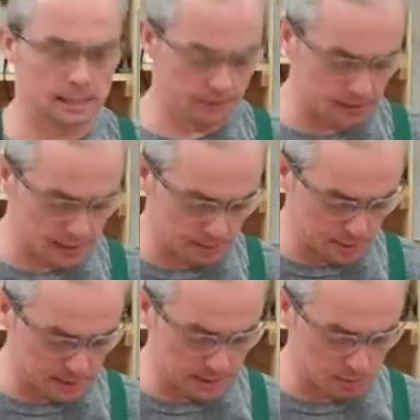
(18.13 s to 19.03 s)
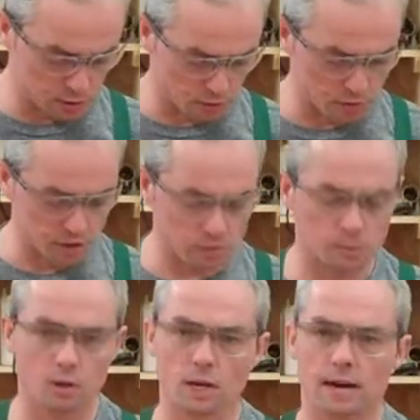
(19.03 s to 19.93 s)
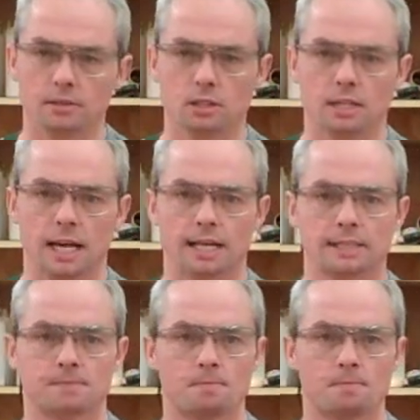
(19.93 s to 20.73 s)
different types of tips. So the first one we're going to have a look at